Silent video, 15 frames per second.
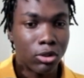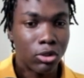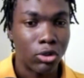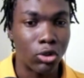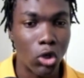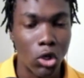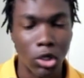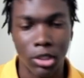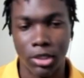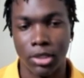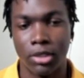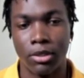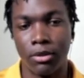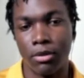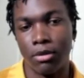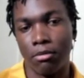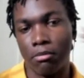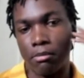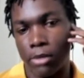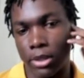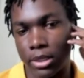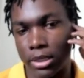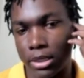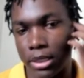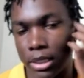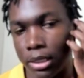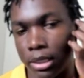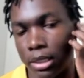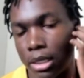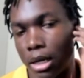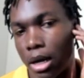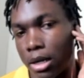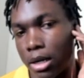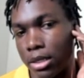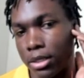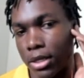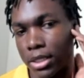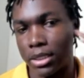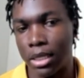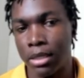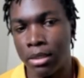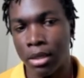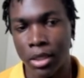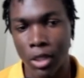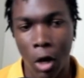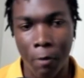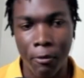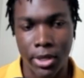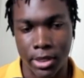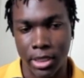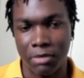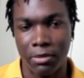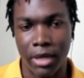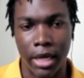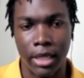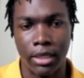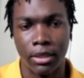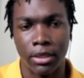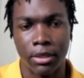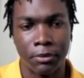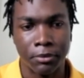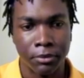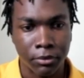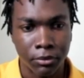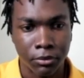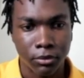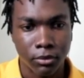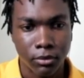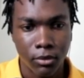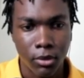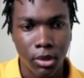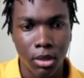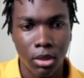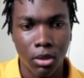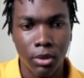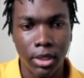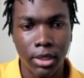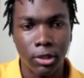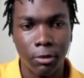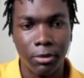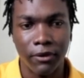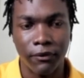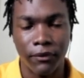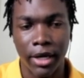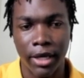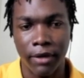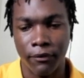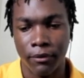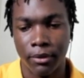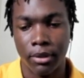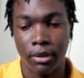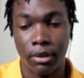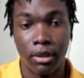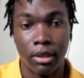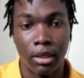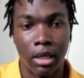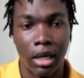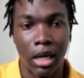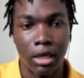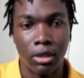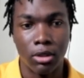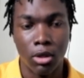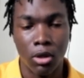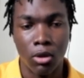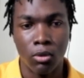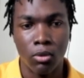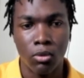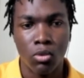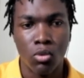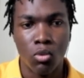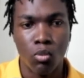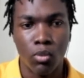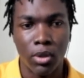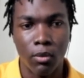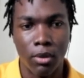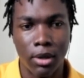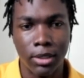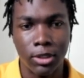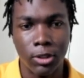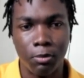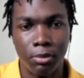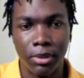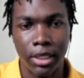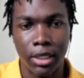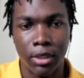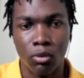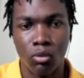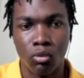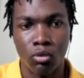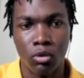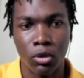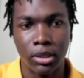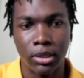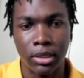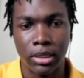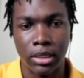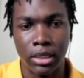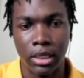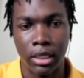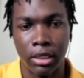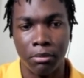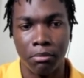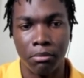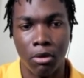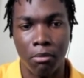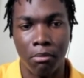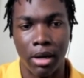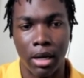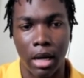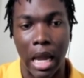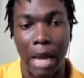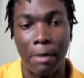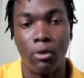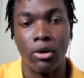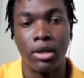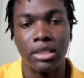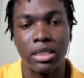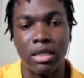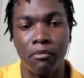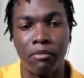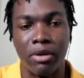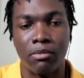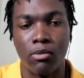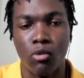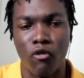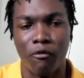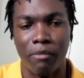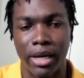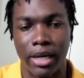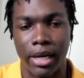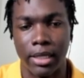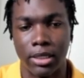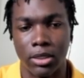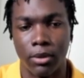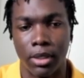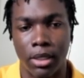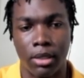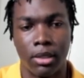cooked, but still understand the thought process behind it. Queen to b5, and now we want to play rook to c8, but I'm going to simply move my knight away.